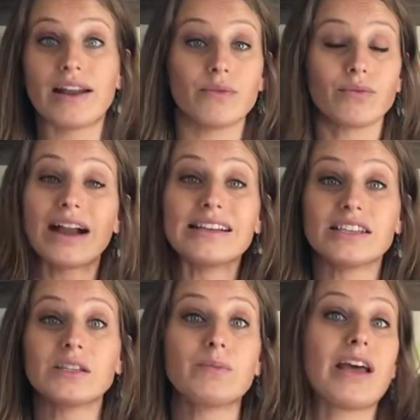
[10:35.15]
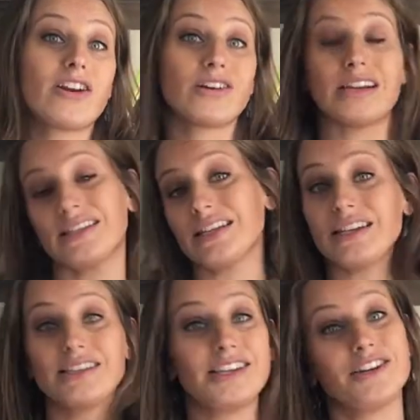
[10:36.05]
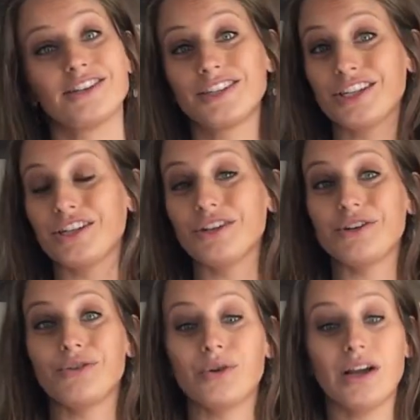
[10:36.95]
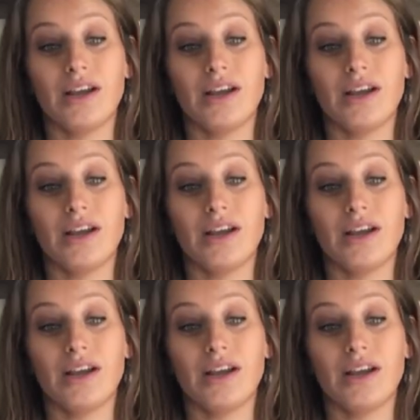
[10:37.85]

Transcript: It rises better, it's easier to